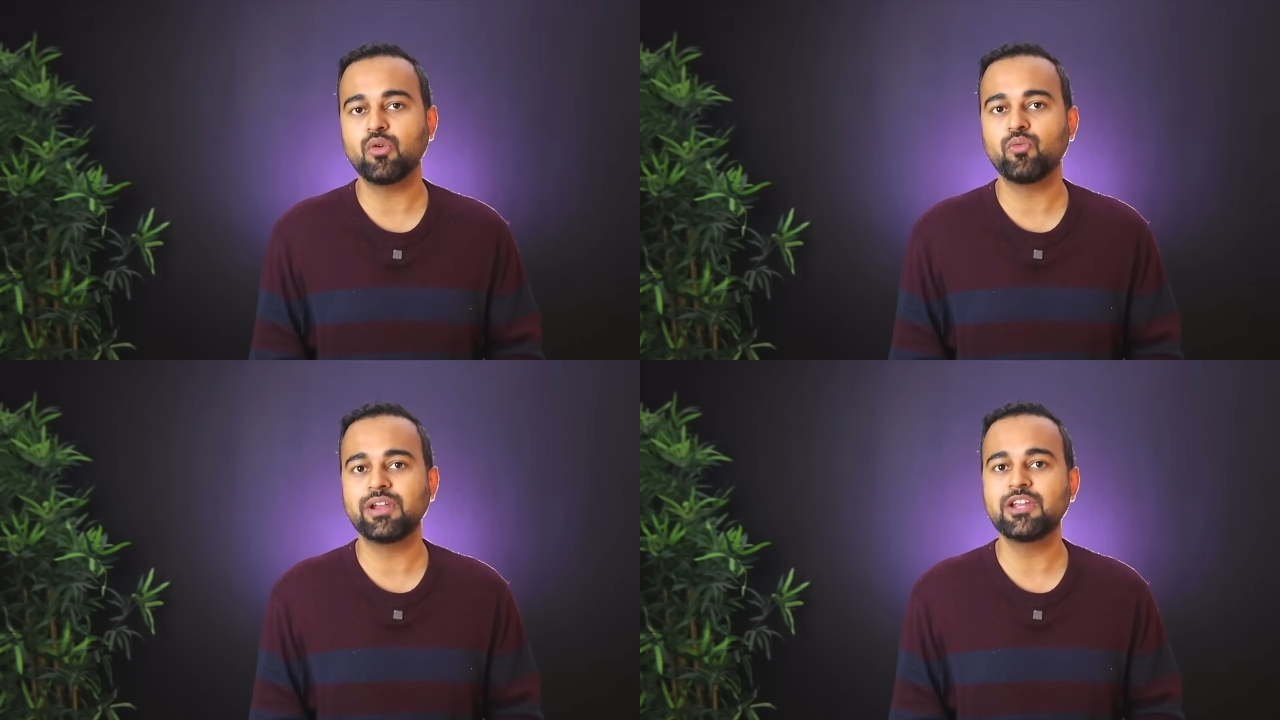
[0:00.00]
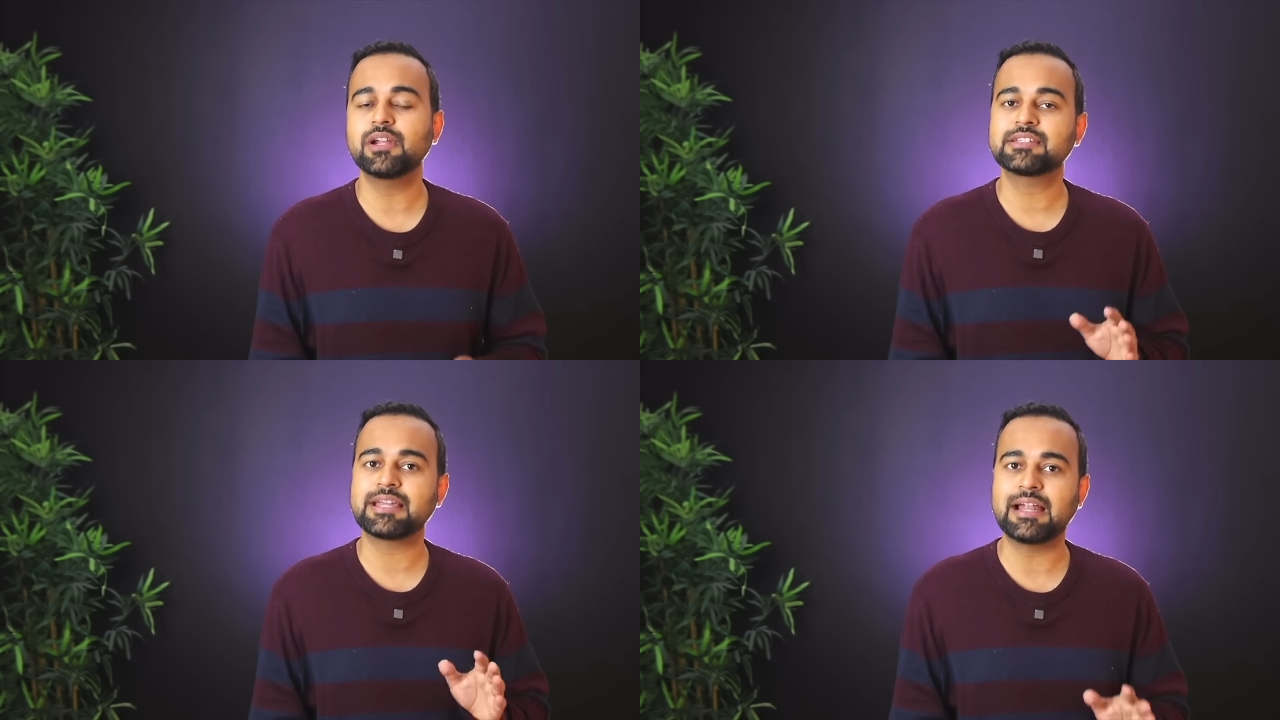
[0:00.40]
when you
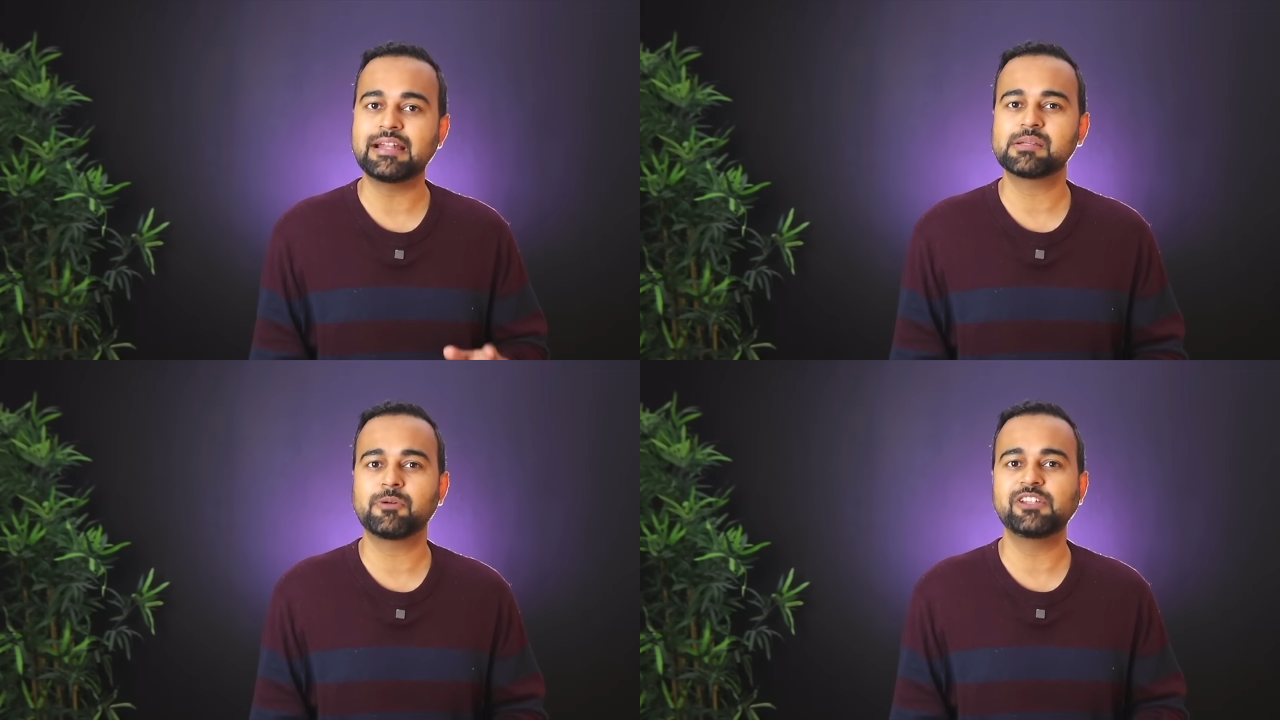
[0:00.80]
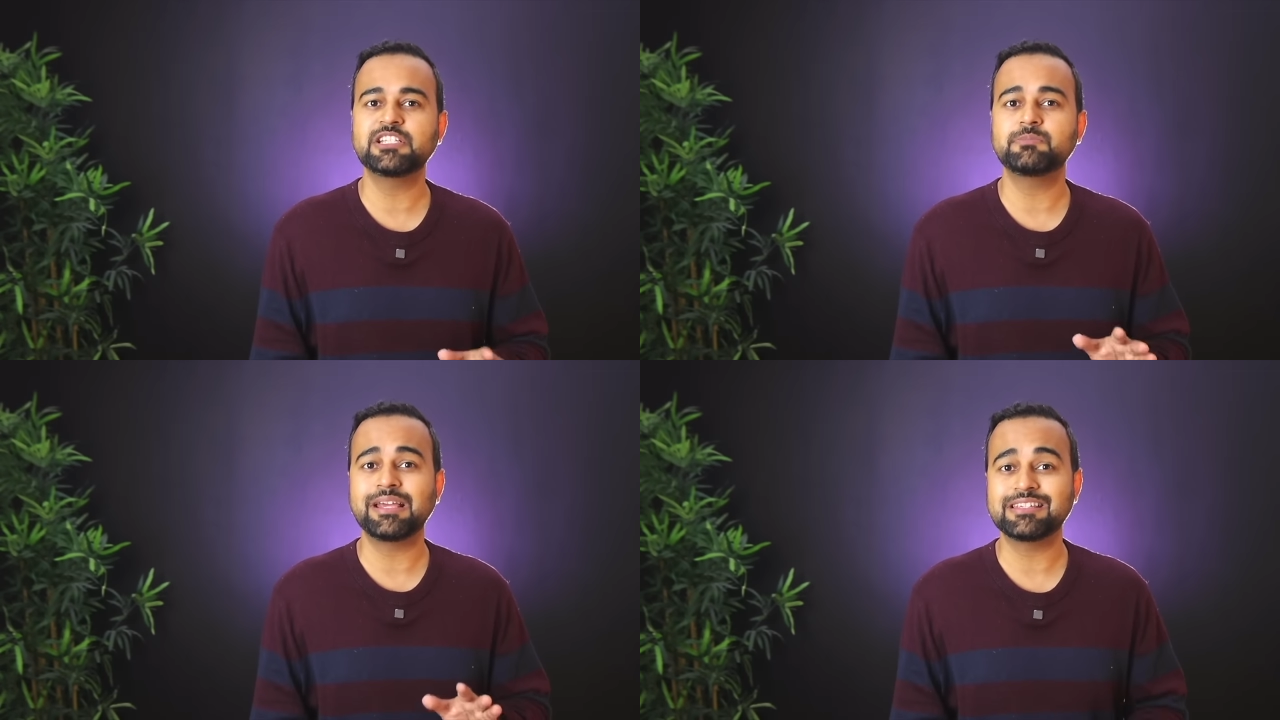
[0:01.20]
understand some of
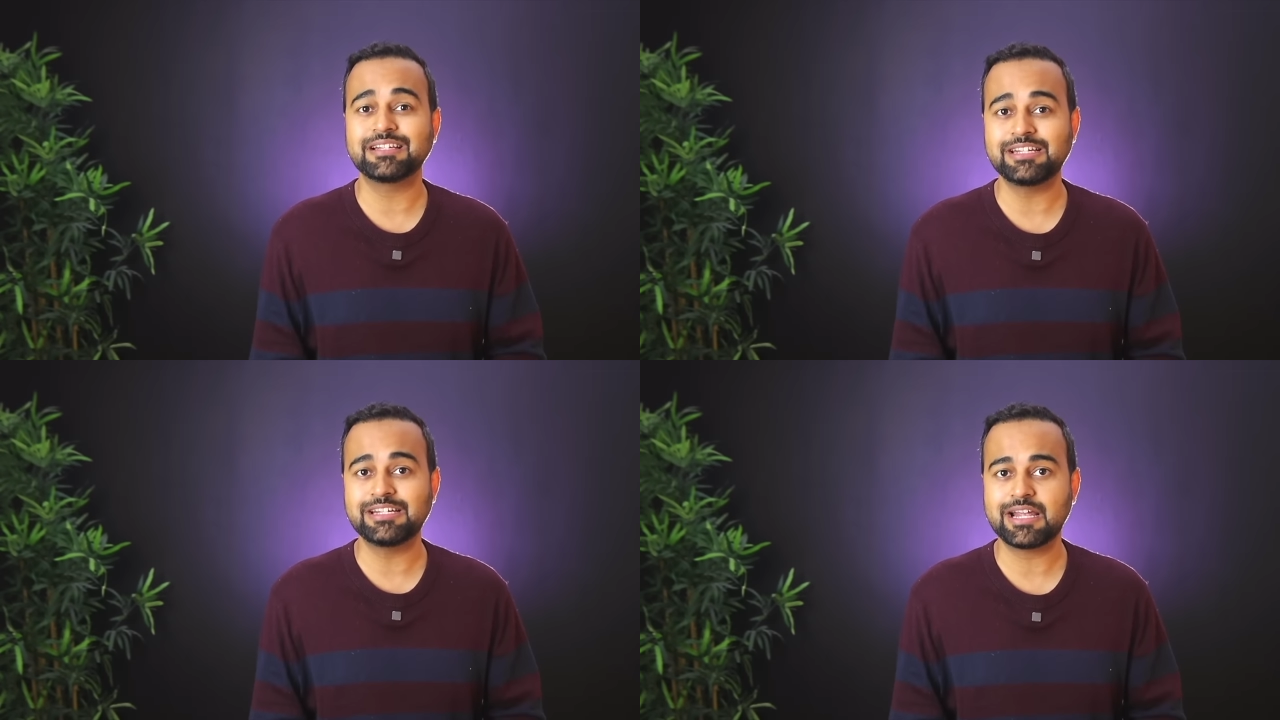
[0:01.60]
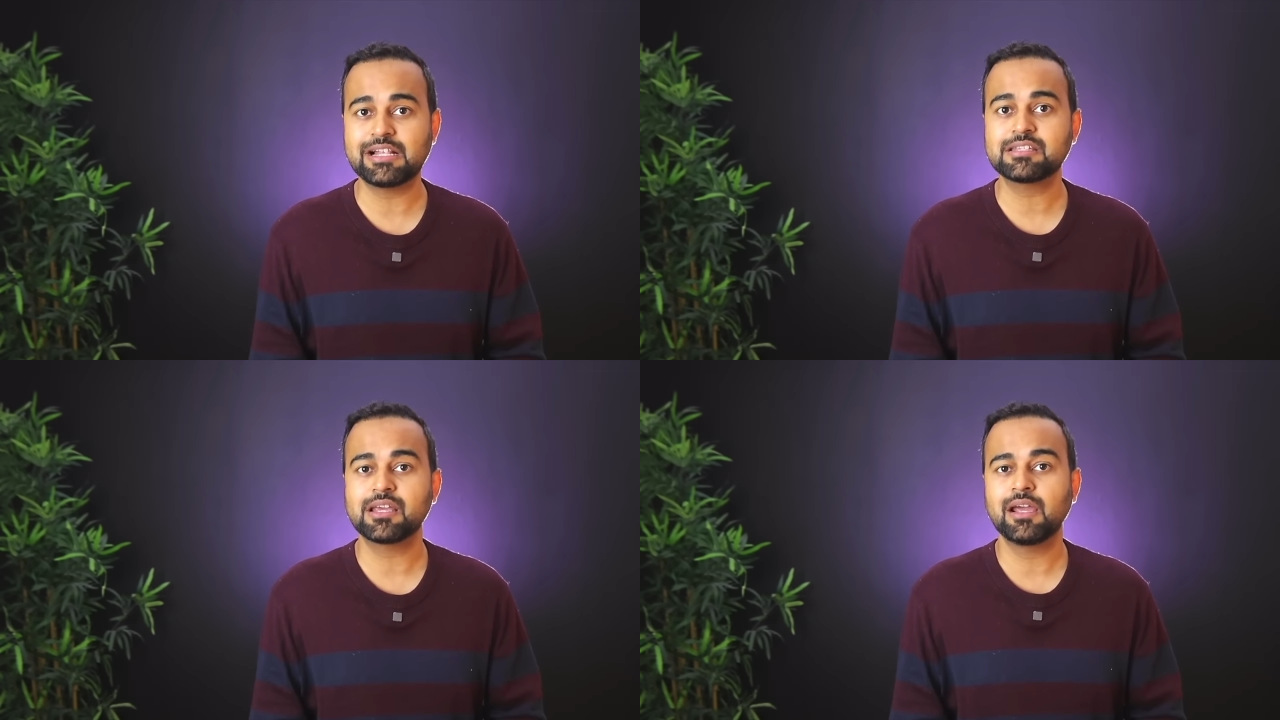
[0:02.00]
these basic
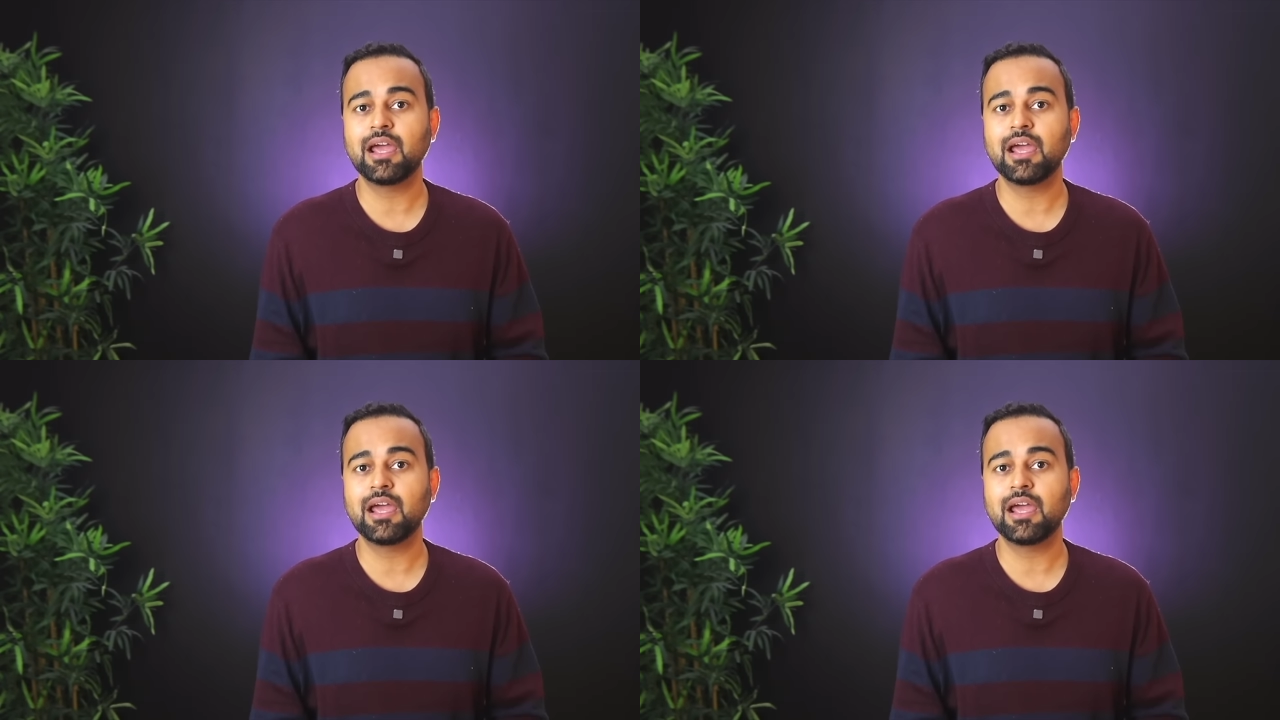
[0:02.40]
details